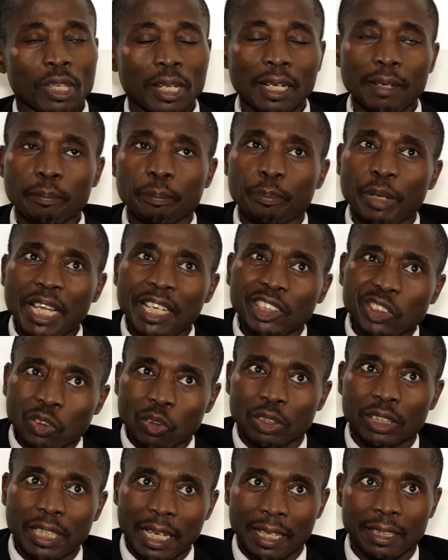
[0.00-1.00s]
And based
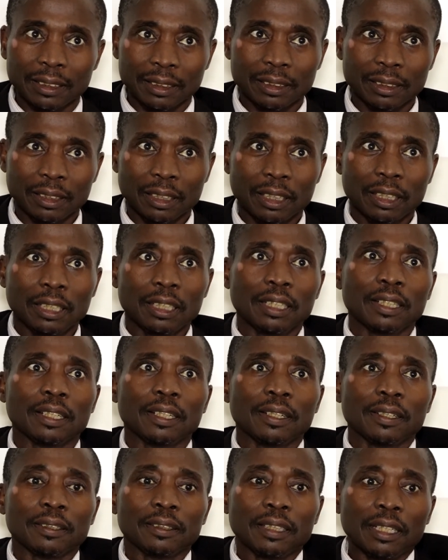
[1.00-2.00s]
on that,
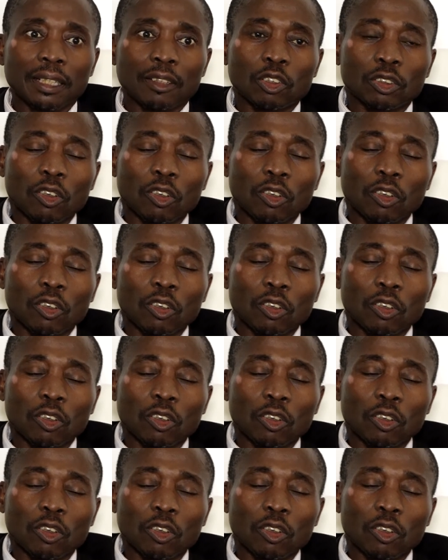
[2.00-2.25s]
the